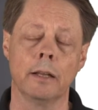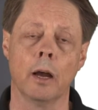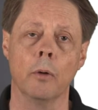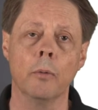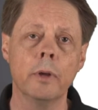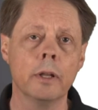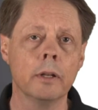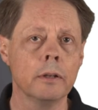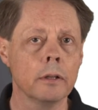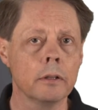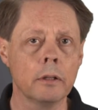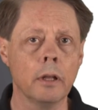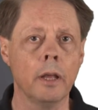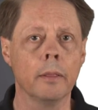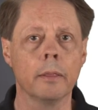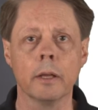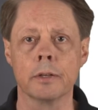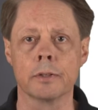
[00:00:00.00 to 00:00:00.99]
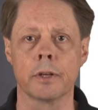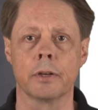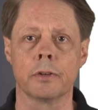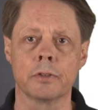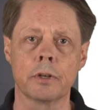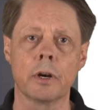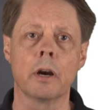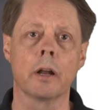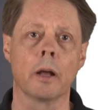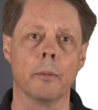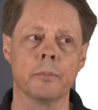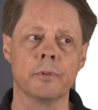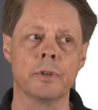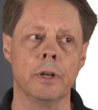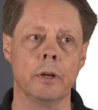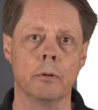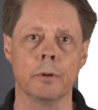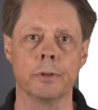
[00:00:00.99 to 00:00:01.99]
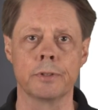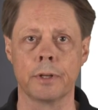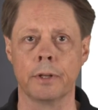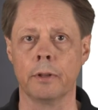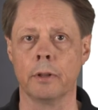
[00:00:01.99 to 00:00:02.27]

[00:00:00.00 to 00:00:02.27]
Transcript: Now, we can dictate things like startup sequence